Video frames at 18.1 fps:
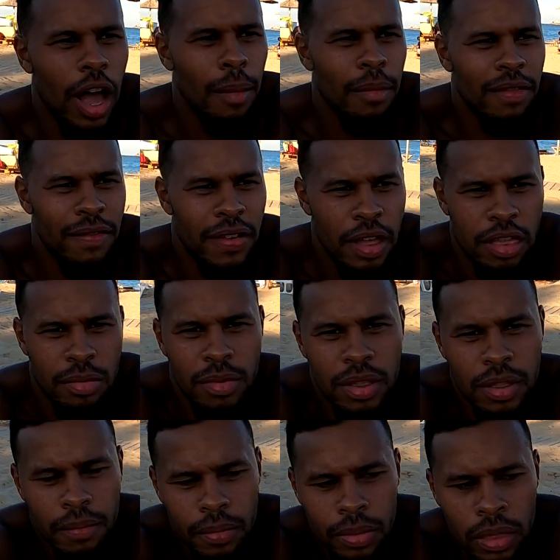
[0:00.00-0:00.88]
time
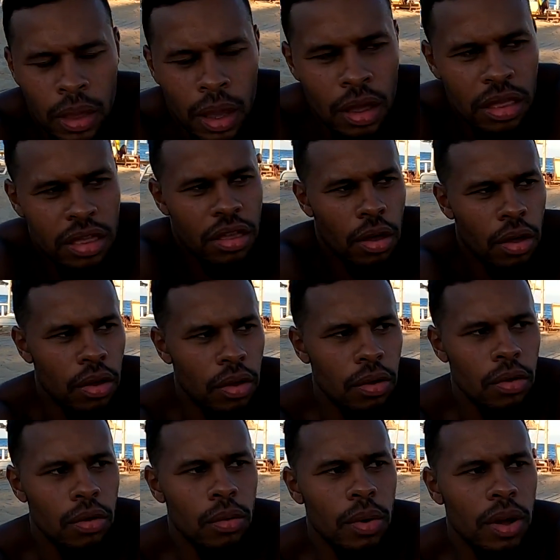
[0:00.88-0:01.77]
investment.
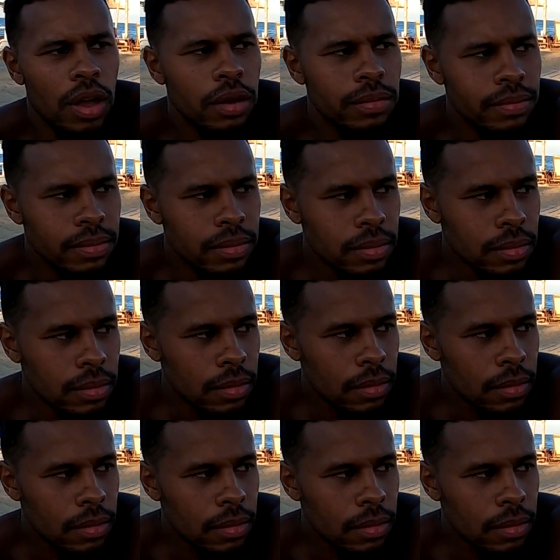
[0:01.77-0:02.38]
So um,